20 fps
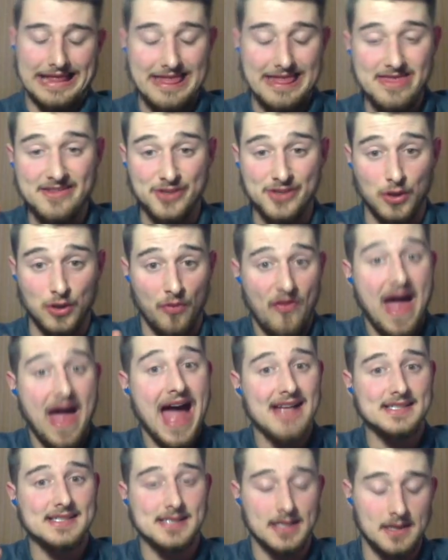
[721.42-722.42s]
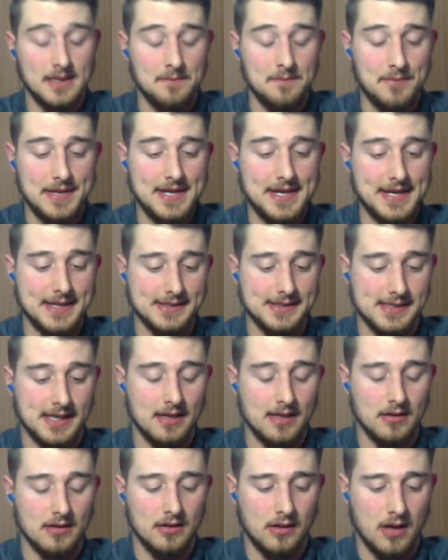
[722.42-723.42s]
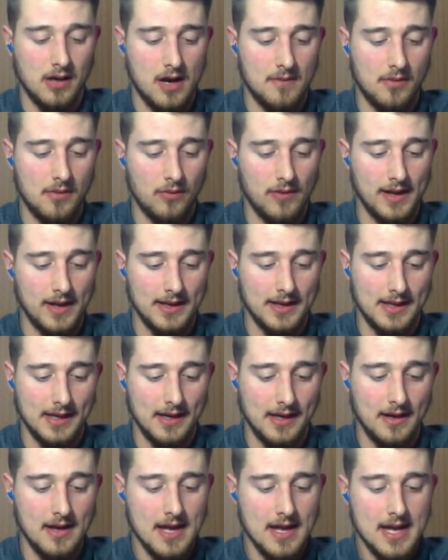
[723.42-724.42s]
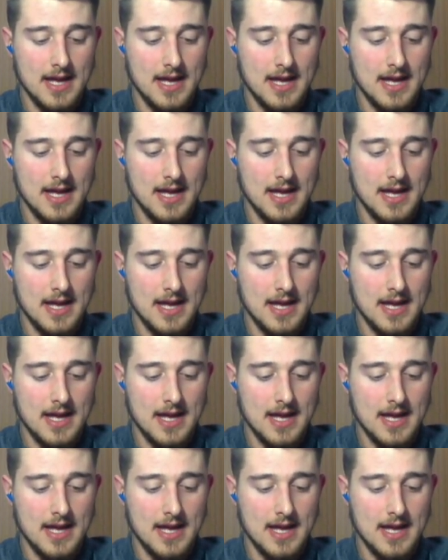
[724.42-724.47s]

So that's going to be his killer combo right there.